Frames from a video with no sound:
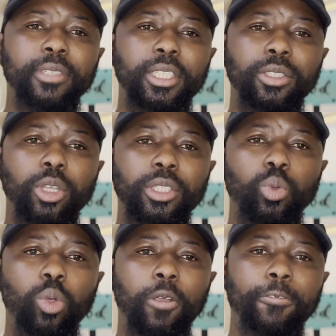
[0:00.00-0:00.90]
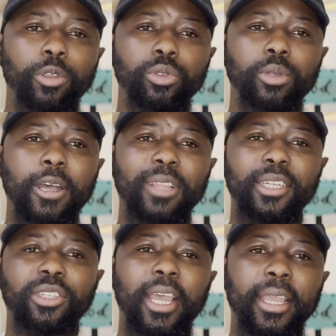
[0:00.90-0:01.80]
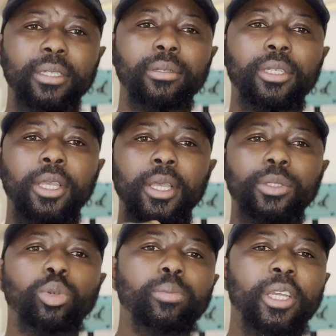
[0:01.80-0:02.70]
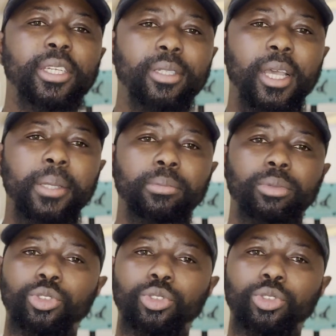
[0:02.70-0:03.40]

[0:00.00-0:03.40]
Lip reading: this doesn't work for you after trying so many times,